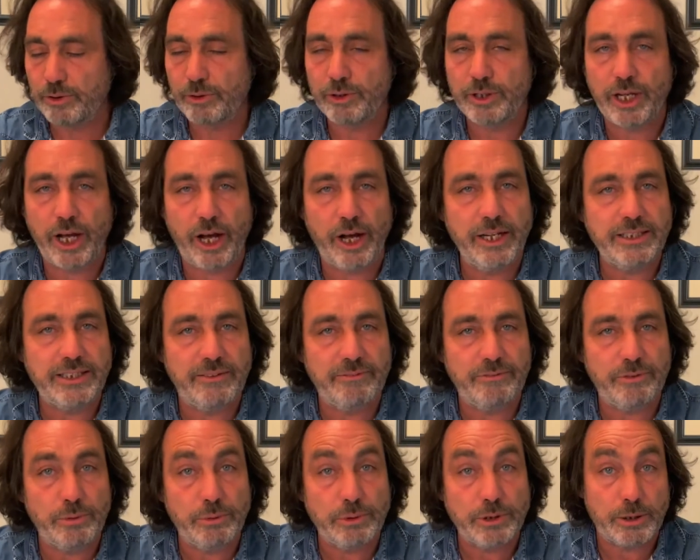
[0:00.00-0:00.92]
your guide's
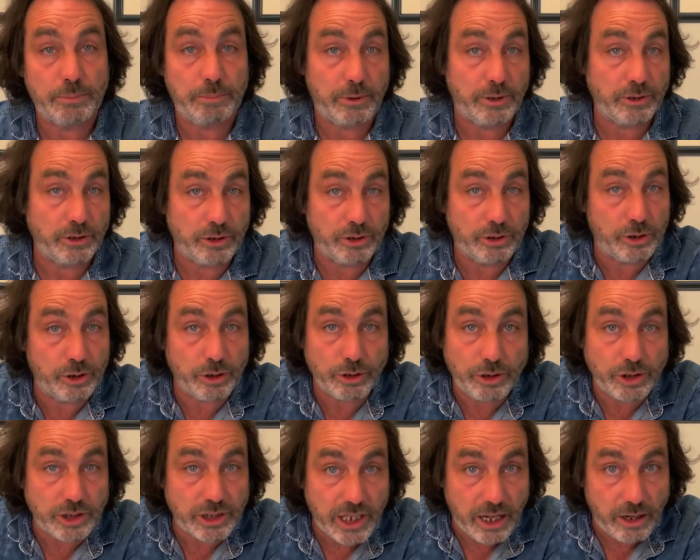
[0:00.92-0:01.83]
influence upon your
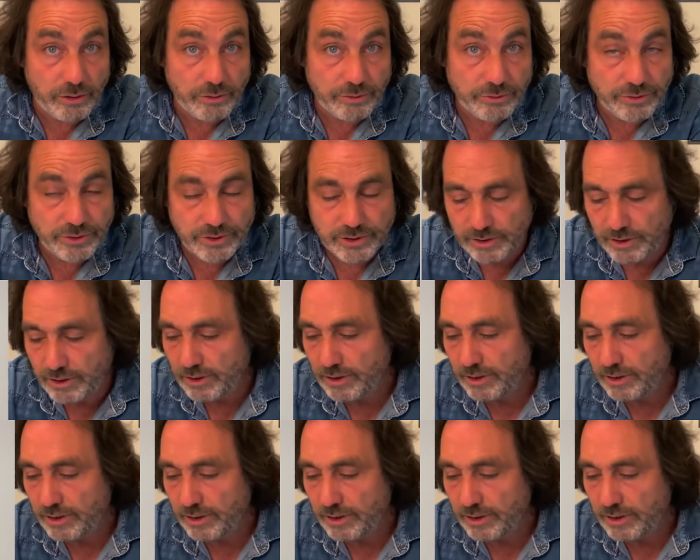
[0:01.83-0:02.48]
good selves.